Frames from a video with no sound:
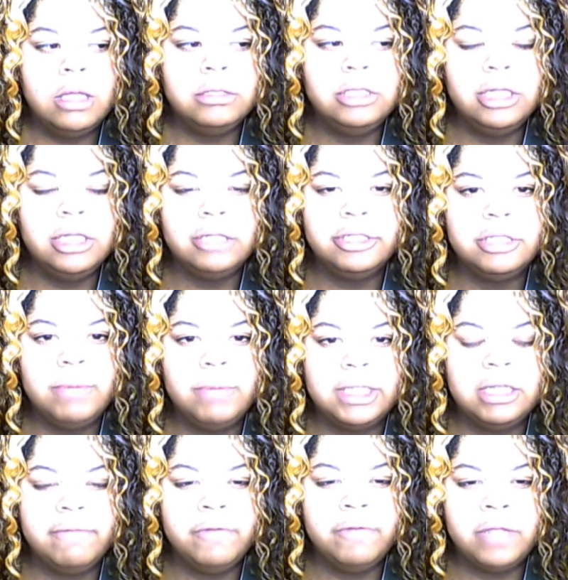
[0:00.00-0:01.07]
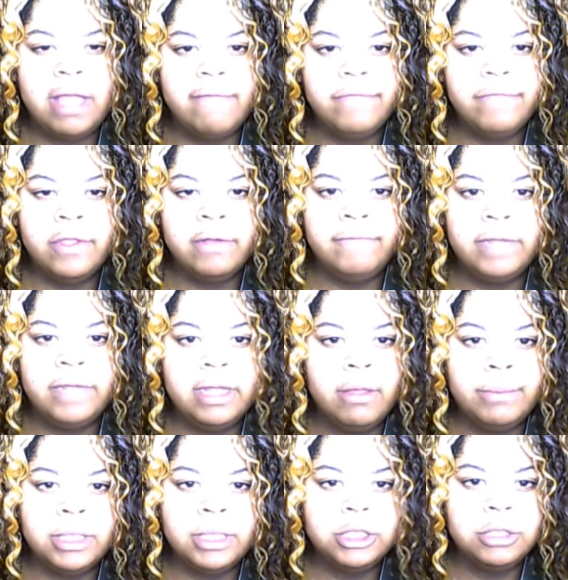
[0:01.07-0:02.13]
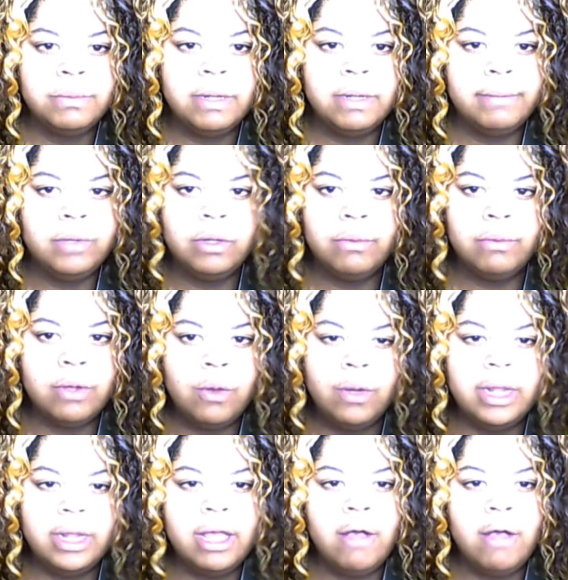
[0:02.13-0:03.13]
you know, just watch out for that third video. I'm not sure when I'm going to record it.